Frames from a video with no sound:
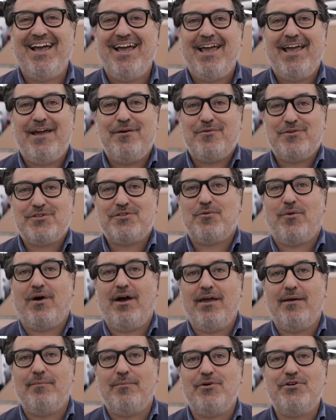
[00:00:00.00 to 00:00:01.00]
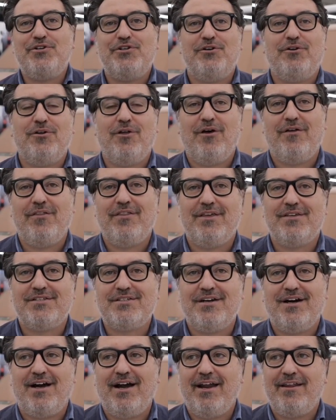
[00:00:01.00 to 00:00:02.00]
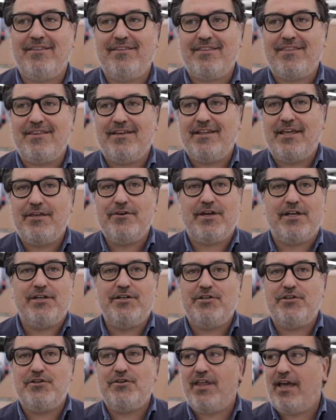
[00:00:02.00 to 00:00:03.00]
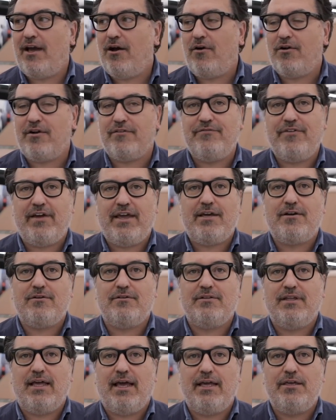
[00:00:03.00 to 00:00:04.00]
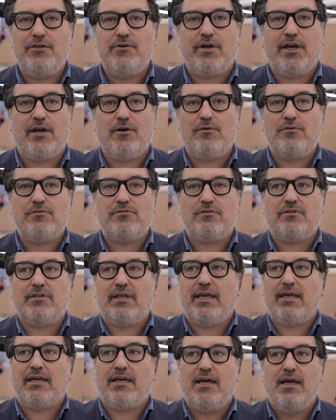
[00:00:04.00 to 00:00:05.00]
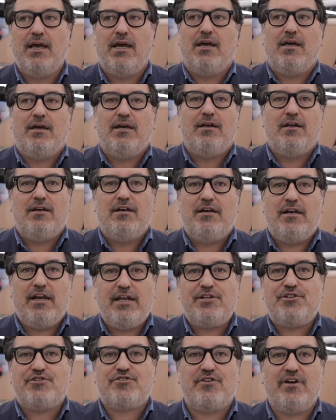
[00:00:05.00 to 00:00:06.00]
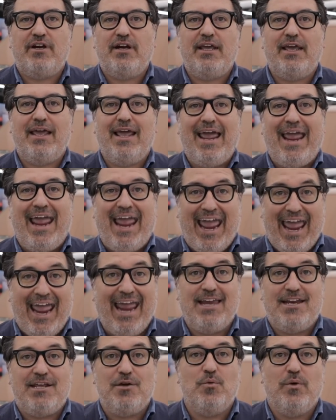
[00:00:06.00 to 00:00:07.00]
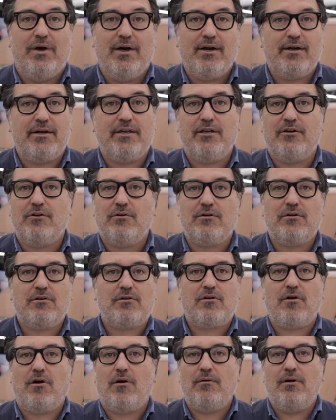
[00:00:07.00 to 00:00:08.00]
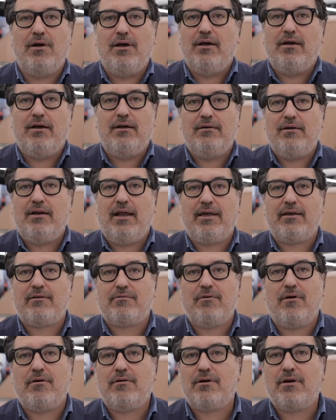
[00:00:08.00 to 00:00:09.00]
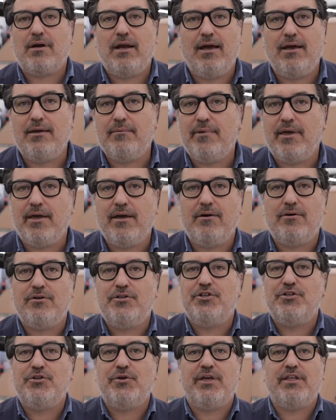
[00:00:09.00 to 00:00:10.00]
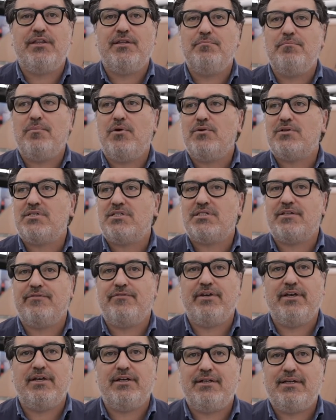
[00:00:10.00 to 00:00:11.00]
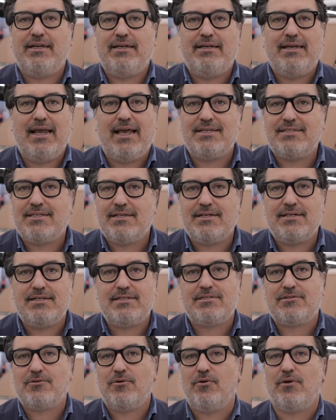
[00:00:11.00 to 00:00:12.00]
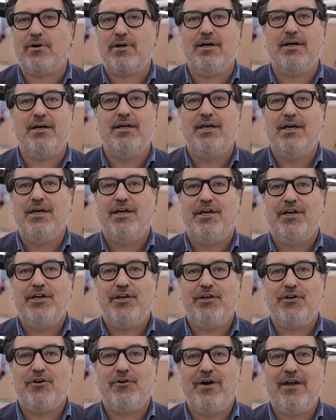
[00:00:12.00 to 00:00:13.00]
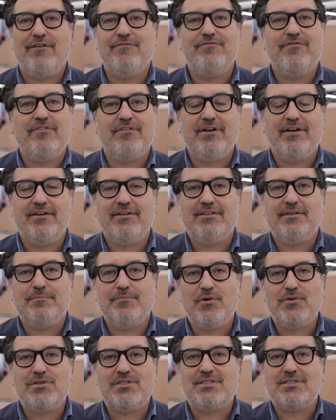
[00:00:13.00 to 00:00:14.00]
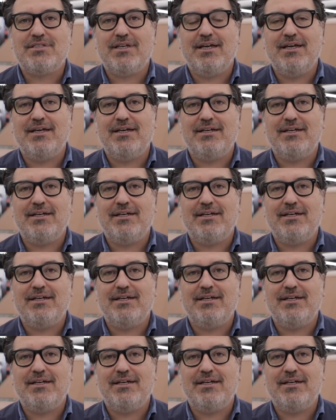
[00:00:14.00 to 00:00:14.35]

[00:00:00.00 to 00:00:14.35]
it was quite emotional on this car. And to think that you can do that on a vehicle that you can also take literally anywhere, rock climbing or doing the most severe deserts or, the most